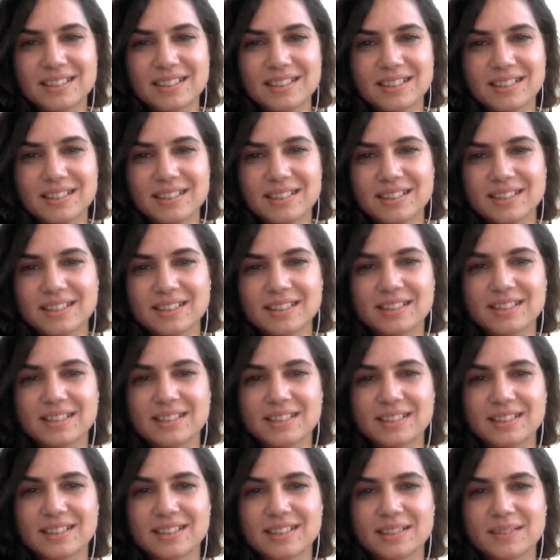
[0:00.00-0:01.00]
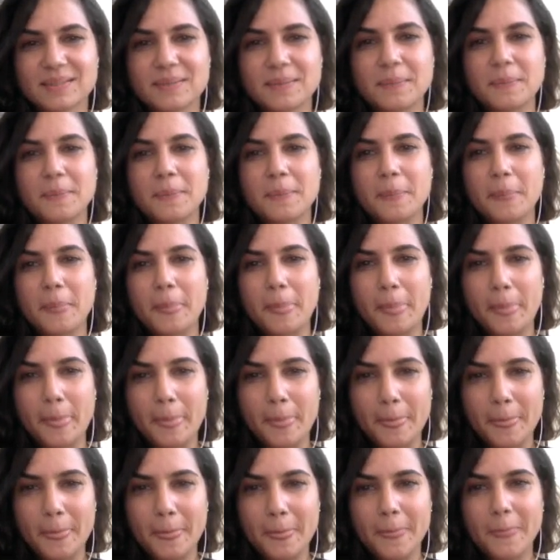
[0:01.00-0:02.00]

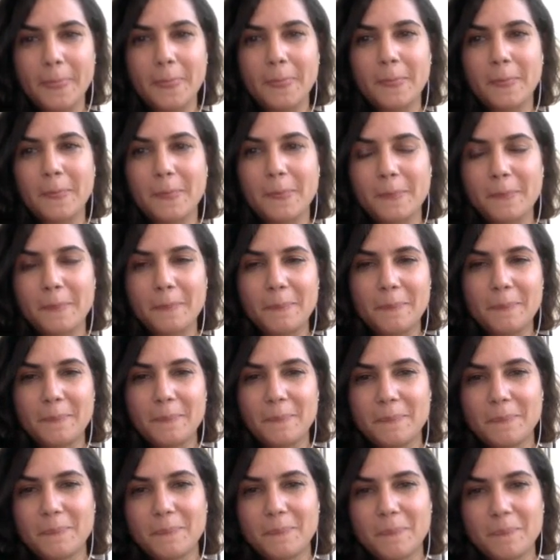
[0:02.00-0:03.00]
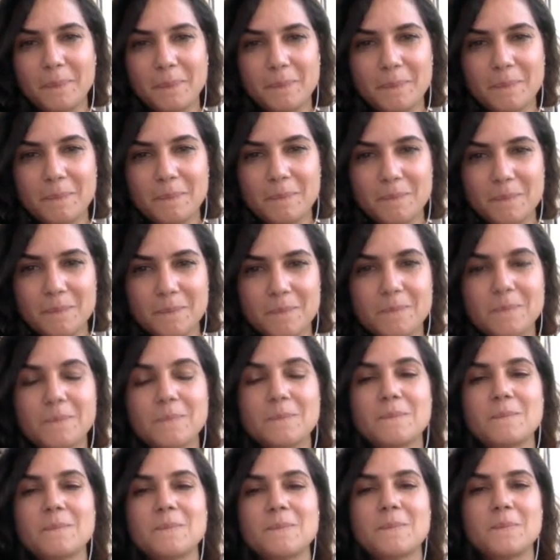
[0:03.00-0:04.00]

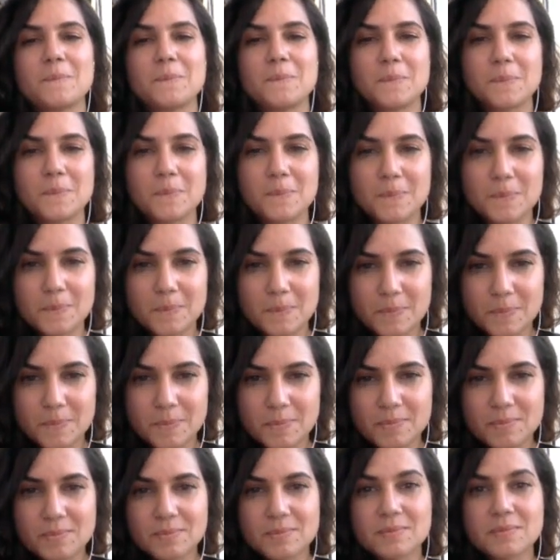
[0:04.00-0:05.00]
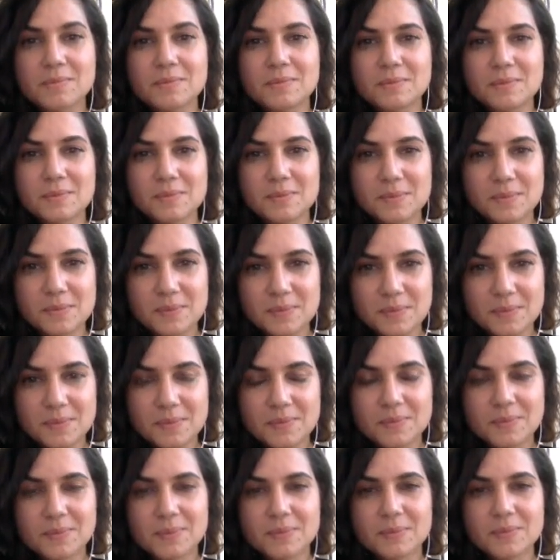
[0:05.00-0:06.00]

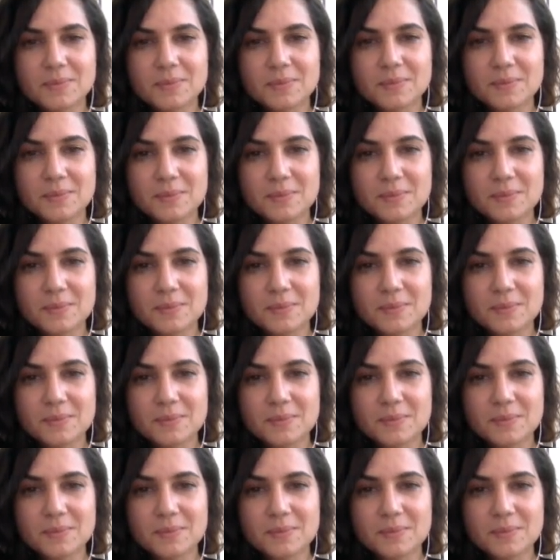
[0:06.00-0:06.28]
The person shown says nothing.